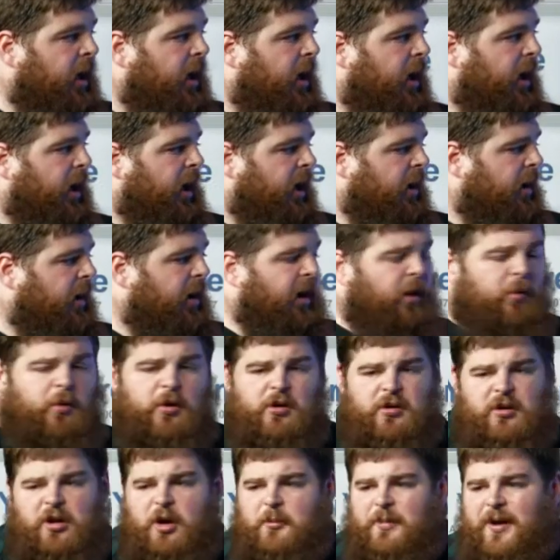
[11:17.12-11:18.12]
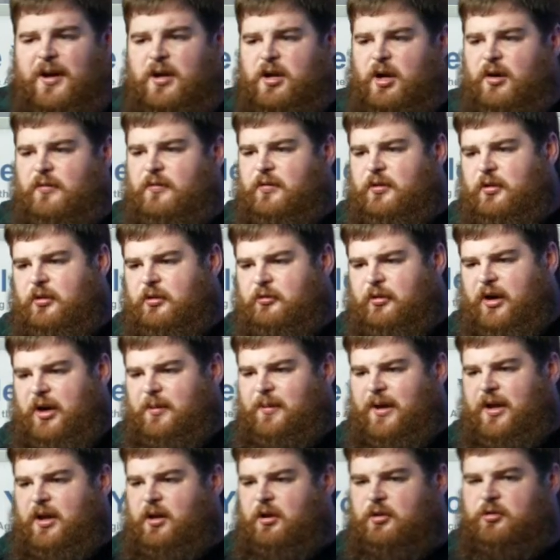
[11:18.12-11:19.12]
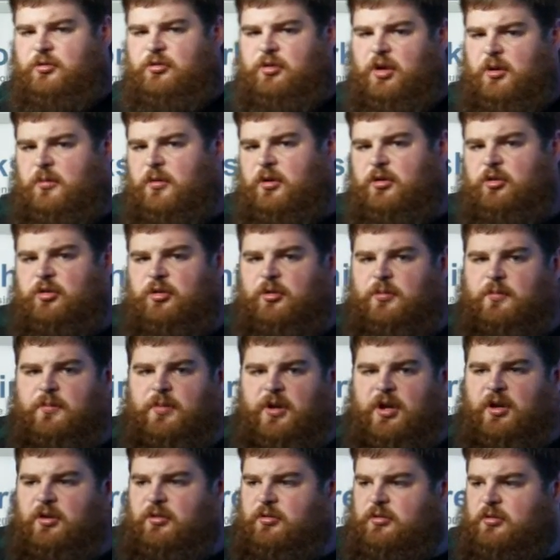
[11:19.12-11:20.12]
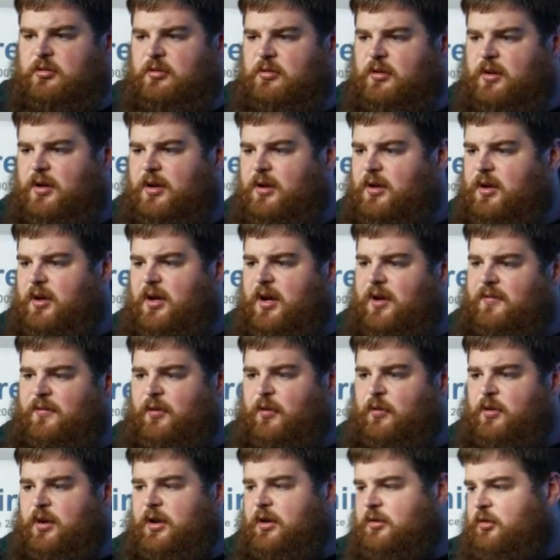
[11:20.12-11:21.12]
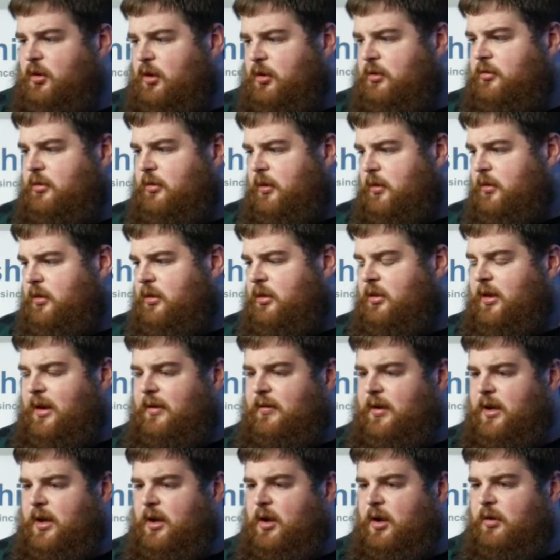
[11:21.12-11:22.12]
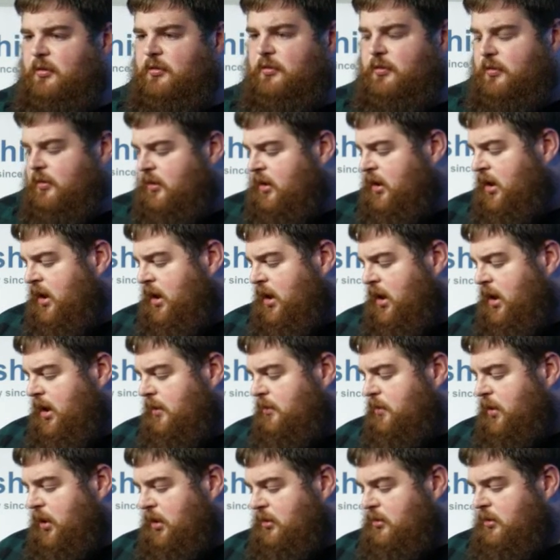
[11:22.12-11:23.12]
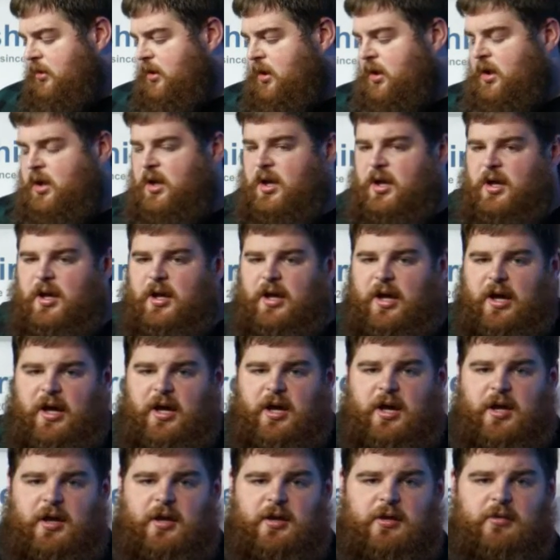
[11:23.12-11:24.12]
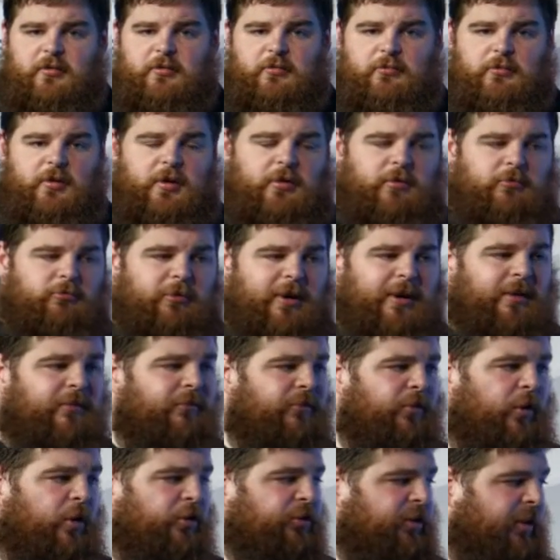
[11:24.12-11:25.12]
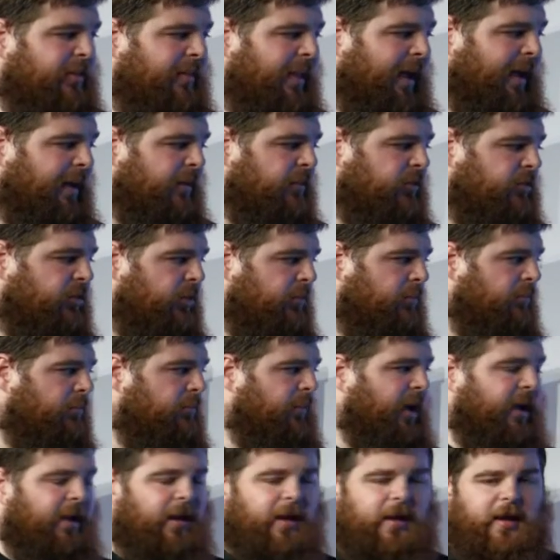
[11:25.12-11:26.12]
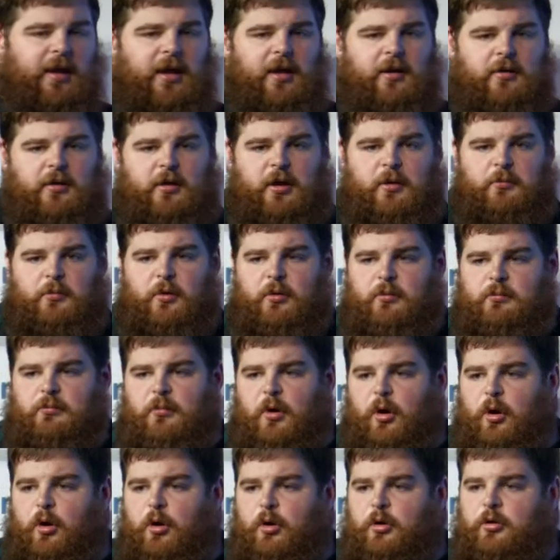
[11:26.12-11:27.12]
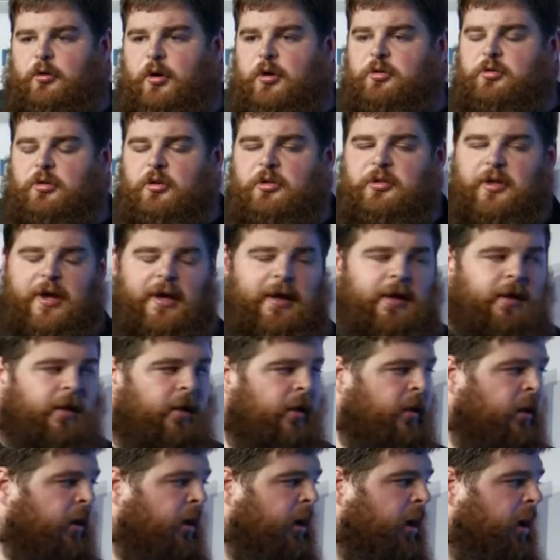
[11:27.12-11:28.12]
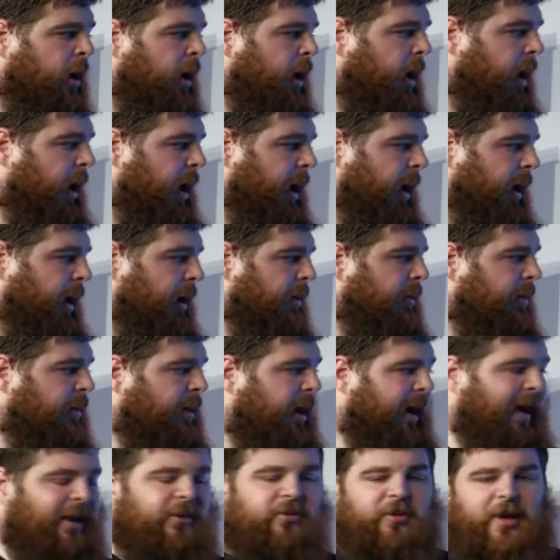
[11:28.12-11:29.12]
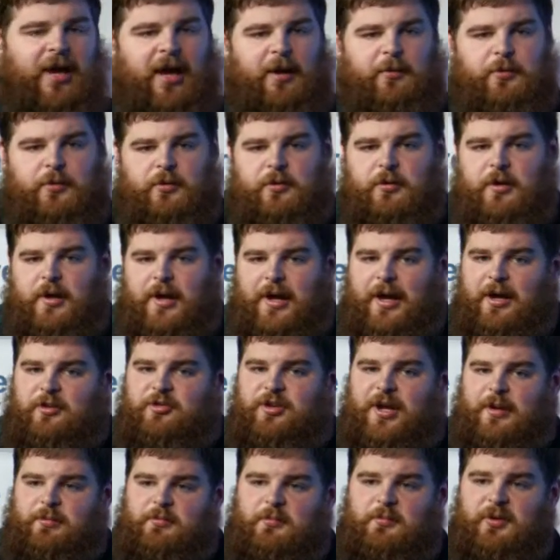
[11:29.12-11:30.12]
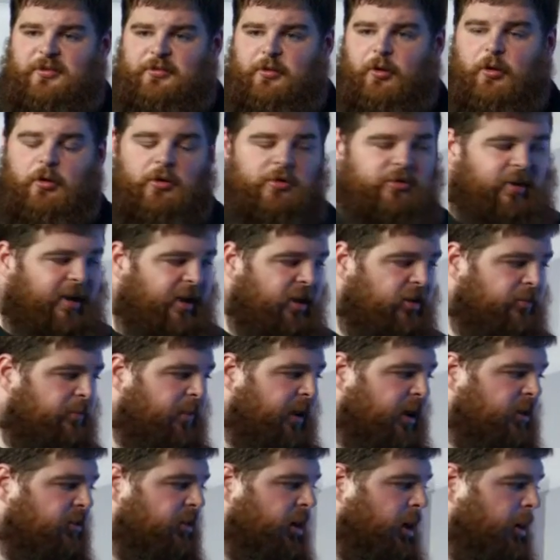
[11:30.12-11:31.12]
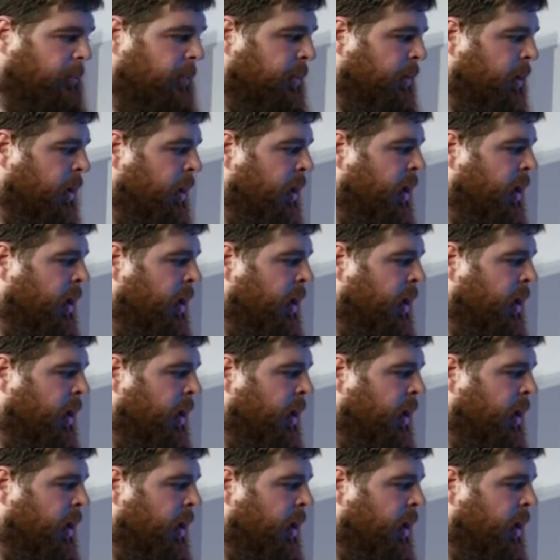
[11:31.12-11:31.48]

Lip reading: I won't go back over the 3 Amigos too much because I've already talked through the theory enough, but reinforcing that, so making it a more crucial thing, has to happen. It has to happen before a ticket's picked up.